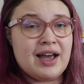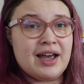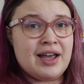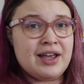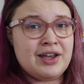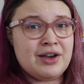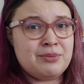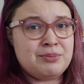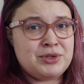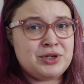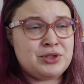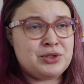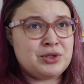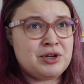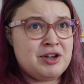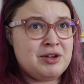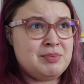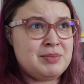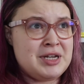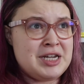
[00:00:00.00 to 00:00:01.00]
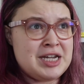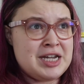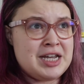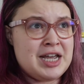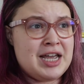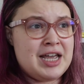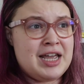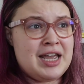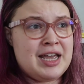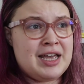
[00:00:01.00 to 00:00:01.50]
I hope you join
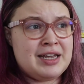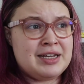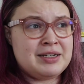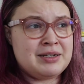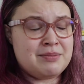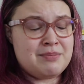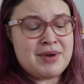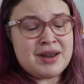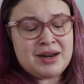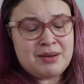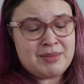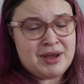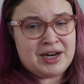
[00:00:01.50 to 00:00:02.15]
me and many,